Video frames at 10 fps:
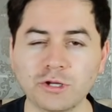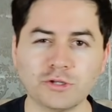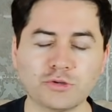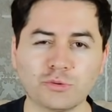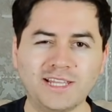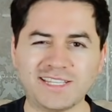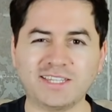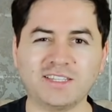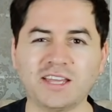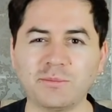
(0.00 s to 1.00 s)
So let's
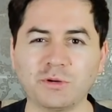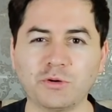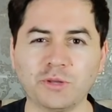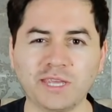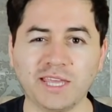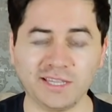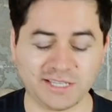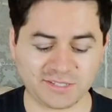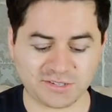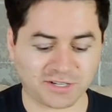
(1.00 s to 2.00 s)
get the timer going and
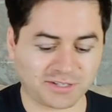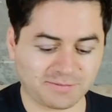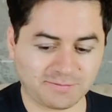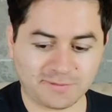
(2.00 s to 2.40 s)
let's start.